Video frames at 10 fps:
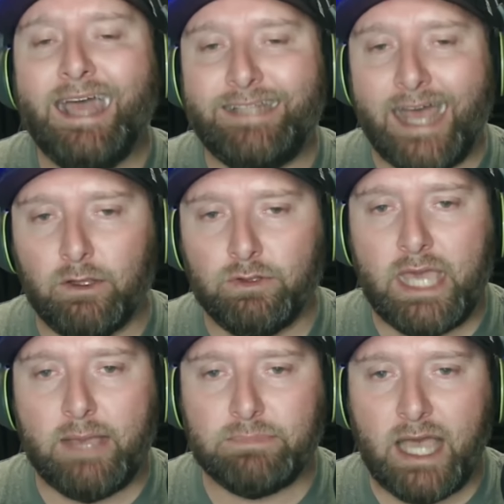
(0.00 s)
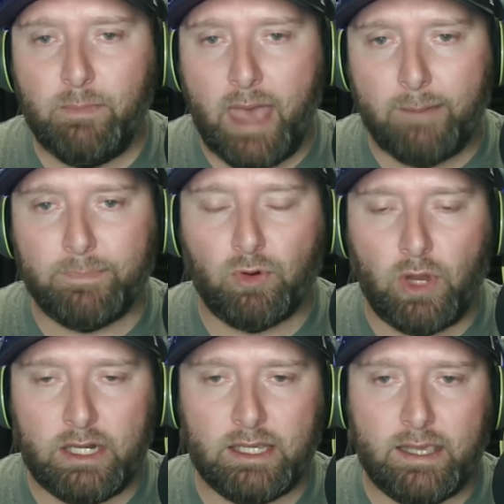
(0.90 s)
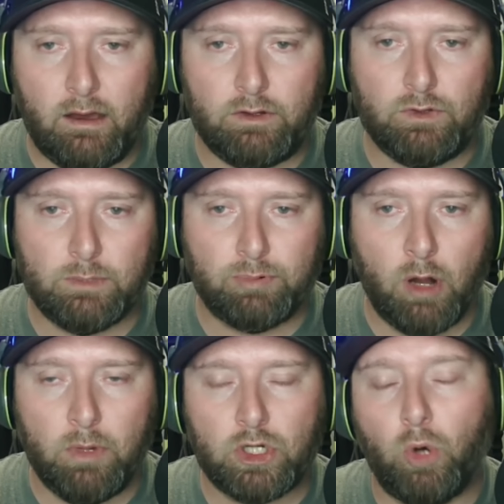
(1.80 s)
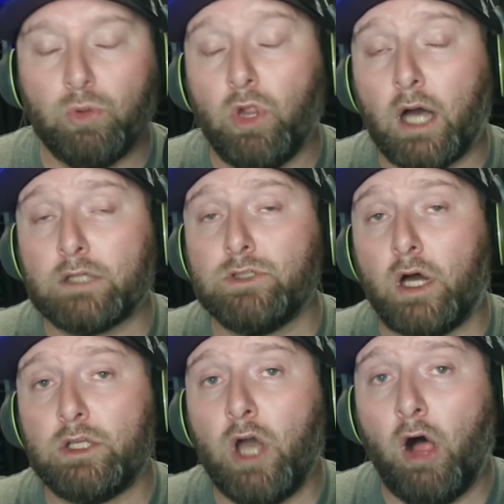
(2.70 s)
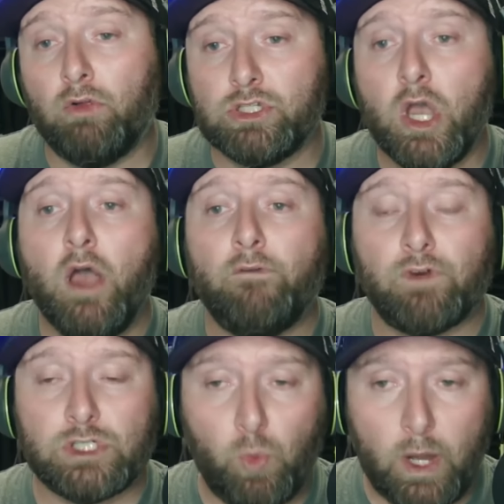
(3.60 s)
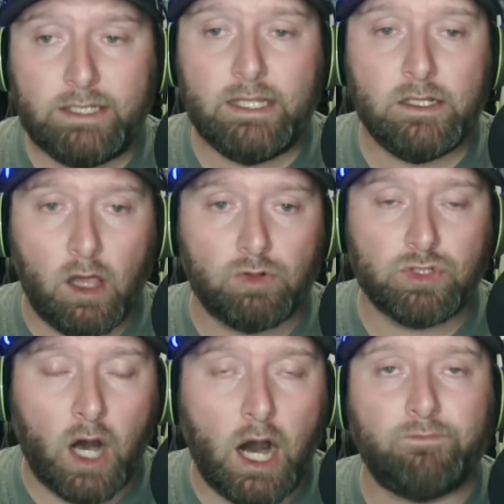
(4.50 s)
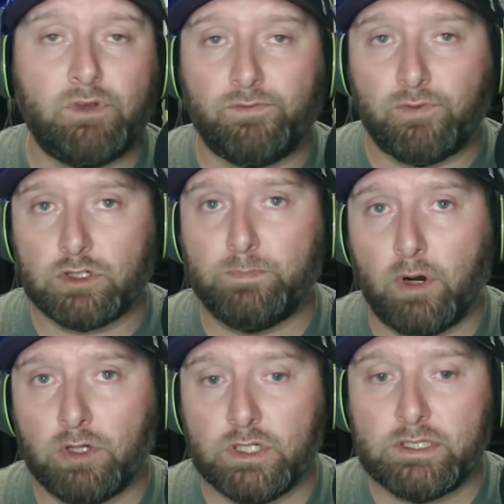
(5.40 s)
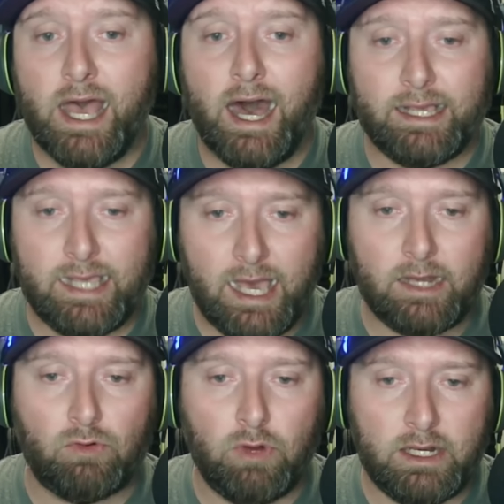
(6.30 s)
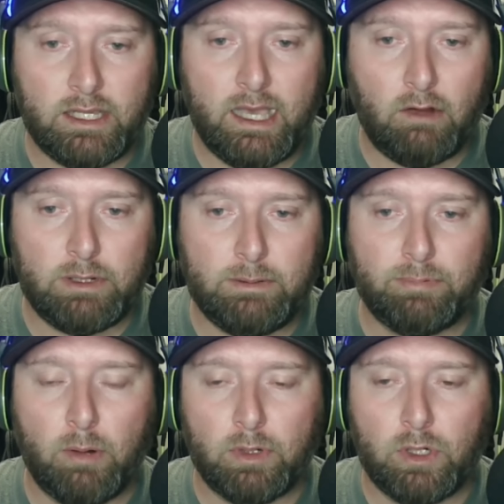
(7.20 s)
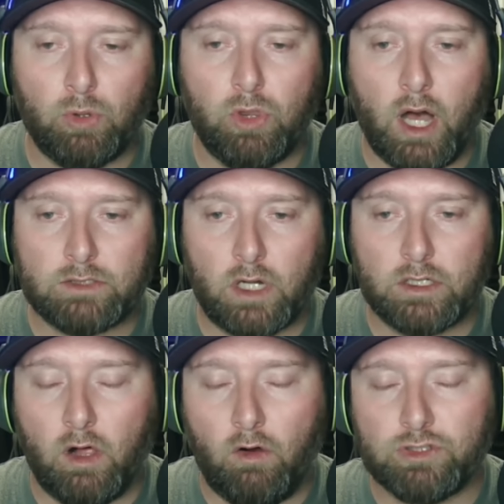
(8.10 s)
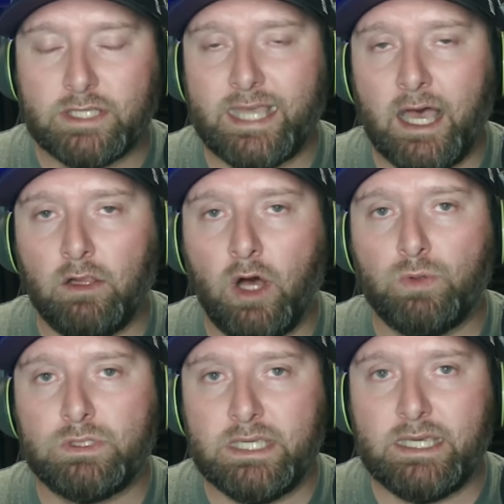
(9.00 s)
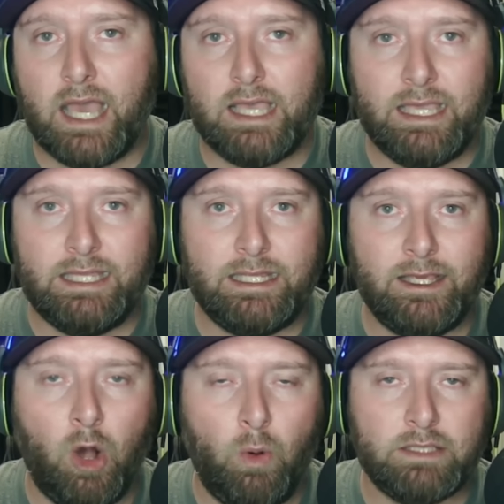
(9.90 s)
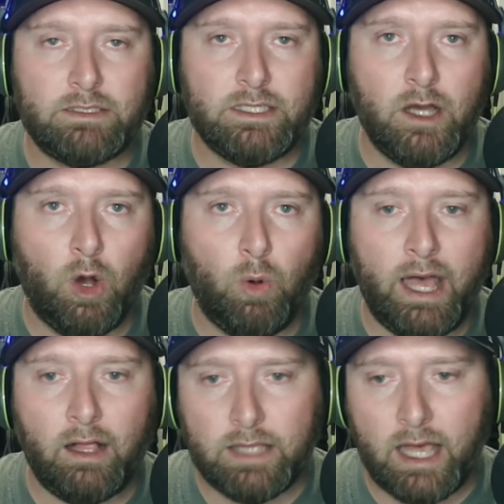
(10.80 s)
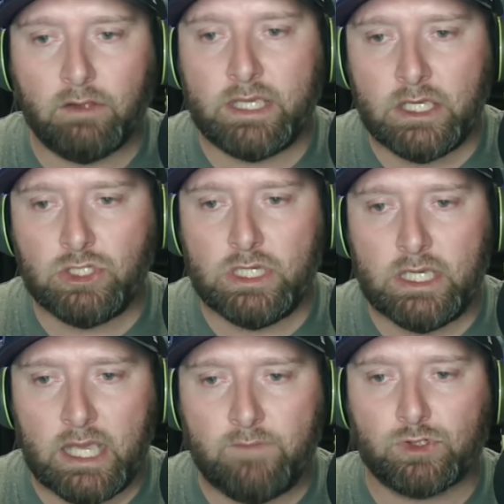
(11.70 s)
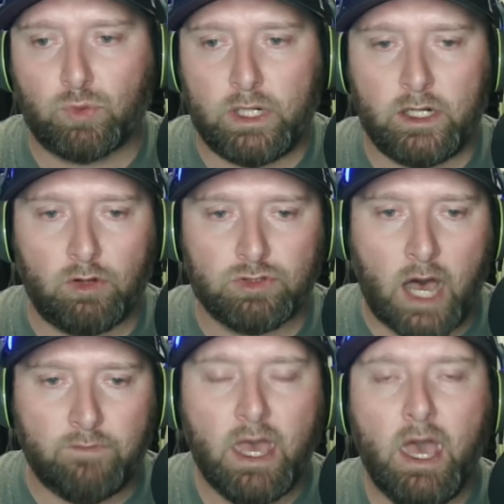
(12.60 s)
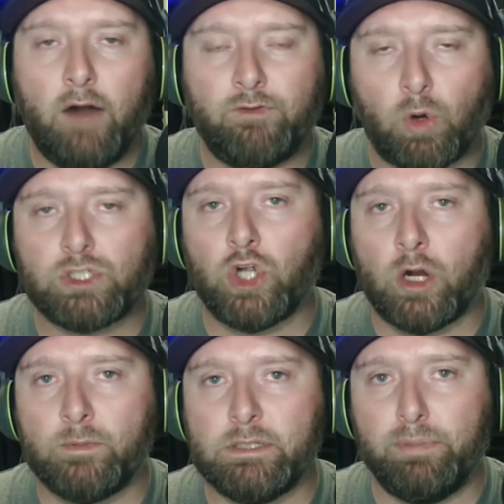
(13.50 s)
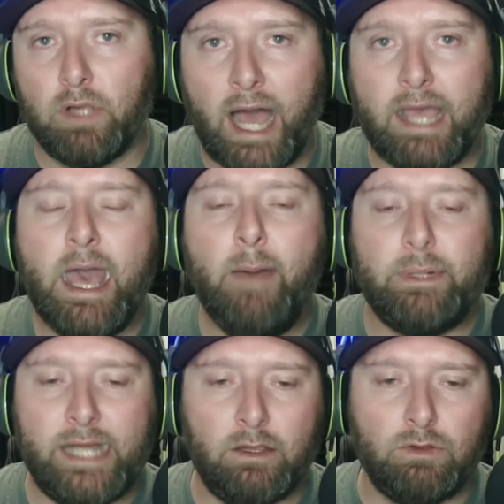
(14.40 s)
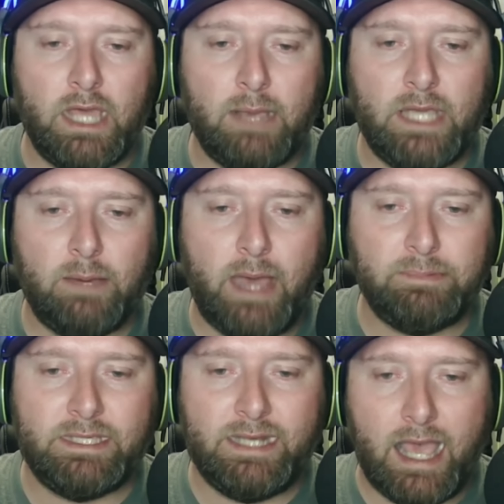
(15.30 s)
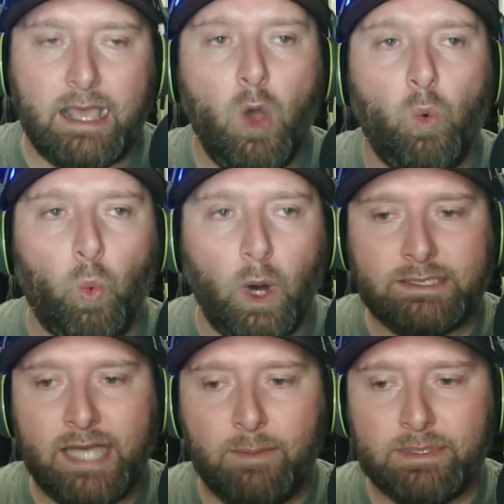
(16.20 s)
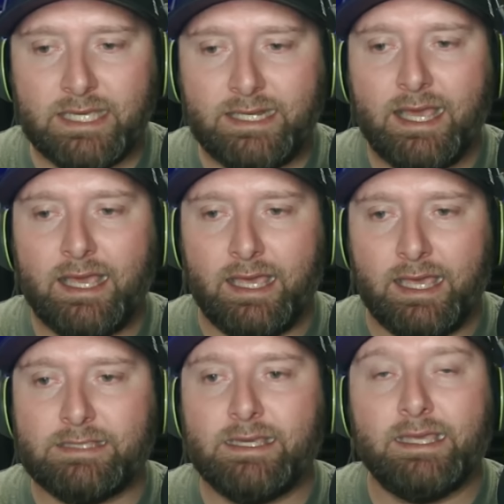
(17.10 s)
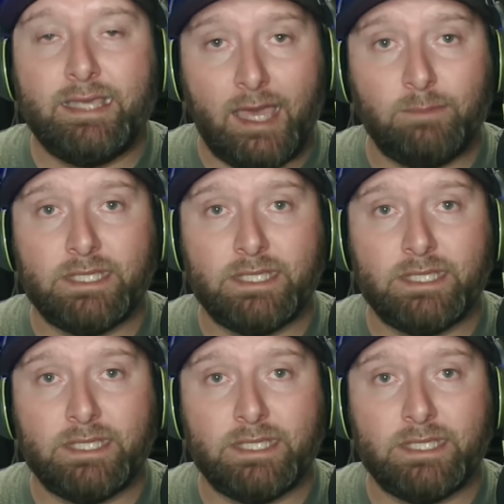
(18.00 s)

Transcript: Download the Game Time app, create an account, and use the promo code Locked On College for twenty dollars off your first purchase. Again, create an account redeem the promo code Locked On College. That's L O C K E D O N C O L L E G E for twenty dollars off. Of course, terms apply. But download the Game Time app today. What time is it? It's game